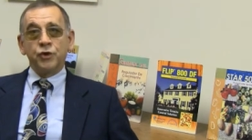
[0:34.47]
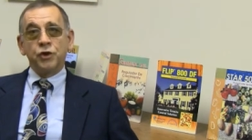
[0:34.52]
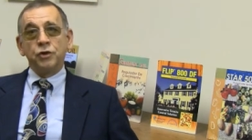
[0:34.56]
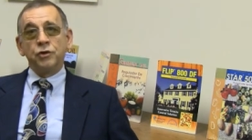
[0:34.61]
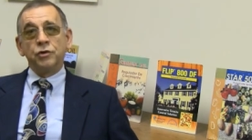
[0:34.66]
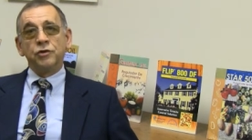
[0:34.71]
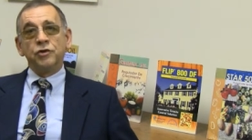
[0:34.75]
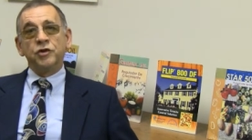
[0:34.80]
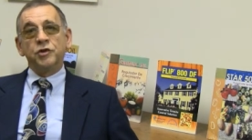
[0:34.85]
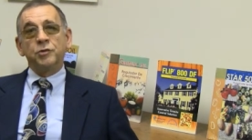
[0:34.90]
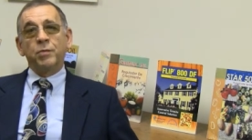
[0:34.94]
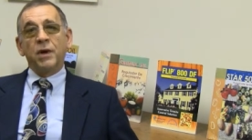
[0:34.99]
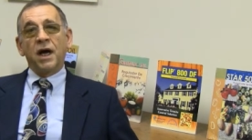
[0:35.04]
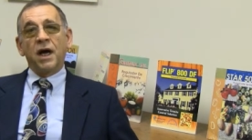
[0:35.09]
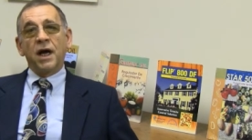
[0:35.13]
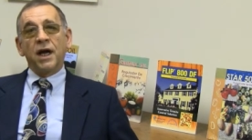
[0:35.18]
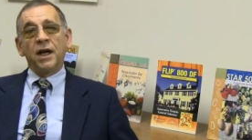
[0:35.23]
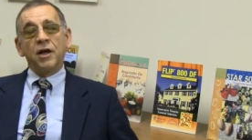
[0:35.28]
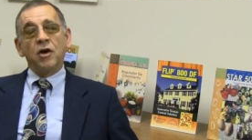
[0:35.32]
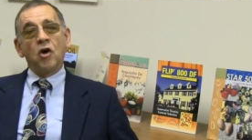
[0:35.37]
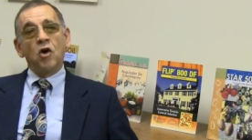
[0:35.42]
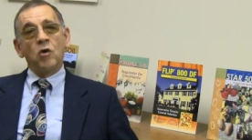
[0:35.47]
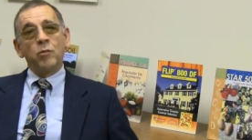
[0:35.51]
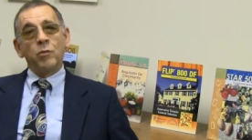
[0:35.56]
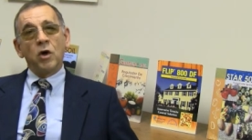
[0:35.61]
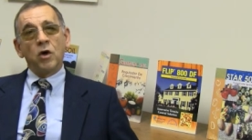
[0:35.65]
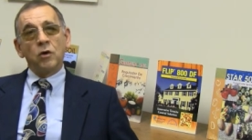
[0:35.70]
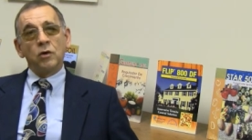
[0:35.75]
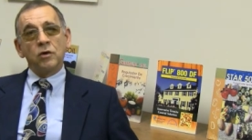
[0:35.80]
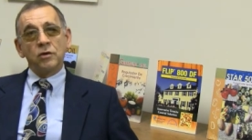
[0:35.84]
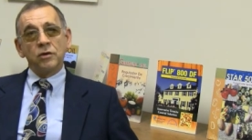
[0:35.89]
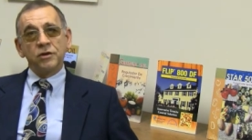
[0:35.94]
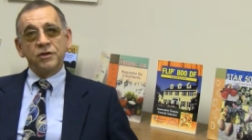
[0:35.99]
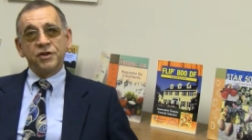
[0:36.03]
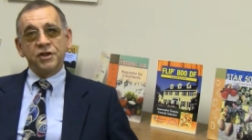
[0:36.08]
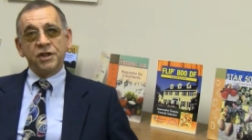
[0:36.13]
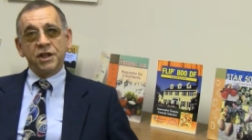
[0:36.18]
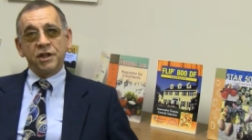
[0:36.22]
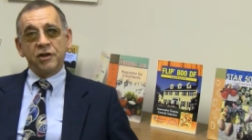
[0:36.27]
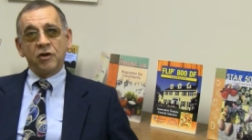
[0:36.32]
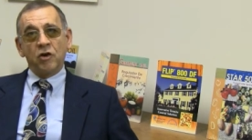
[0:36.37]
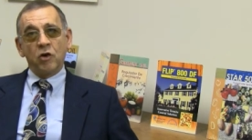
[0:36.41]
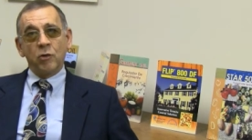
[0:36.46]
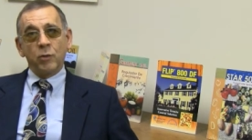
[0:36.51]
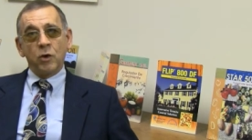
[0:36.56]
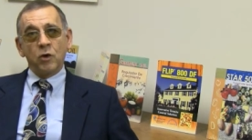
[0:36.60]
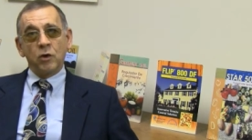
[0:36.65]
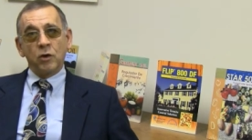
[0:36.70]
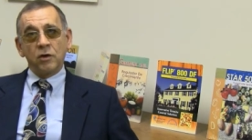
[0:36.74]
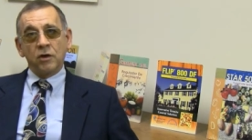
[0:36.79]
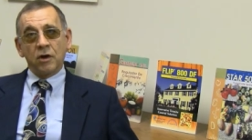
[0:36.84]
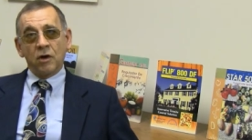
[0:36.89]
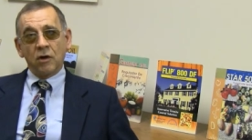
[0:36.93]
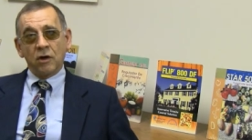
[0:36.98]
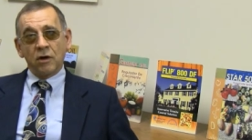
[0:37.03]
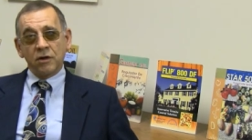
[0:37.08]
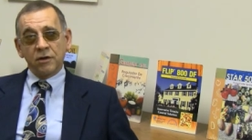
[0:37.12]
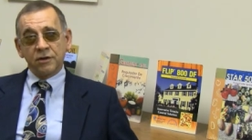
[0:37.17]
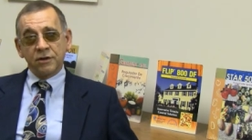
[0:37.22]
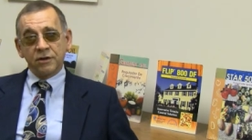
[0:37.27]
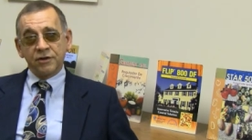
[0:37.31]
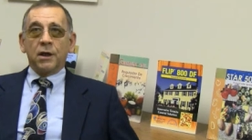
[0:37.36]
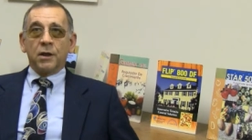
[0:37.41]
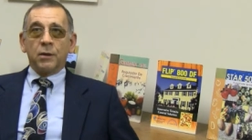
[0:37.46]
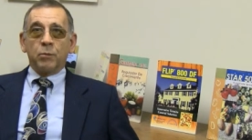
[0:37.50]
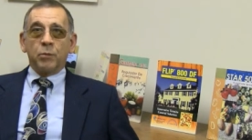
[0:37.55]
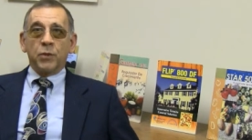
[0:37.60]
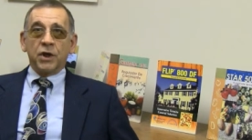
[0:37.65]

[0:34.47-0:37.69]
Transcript: used by homeowners and homeowner gardens